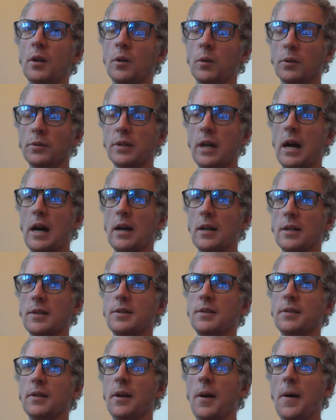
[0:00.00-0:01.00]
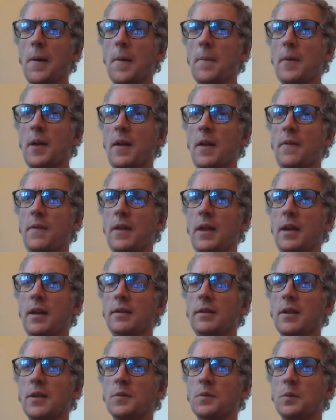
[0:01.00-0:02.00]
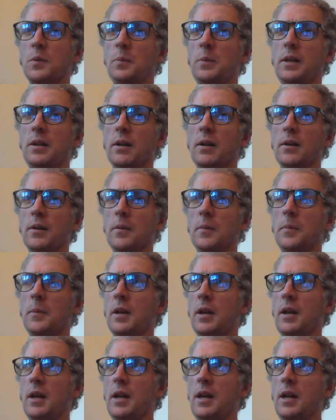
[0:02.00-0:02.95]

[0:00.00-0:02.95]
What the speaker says: Google Docs, and then this would become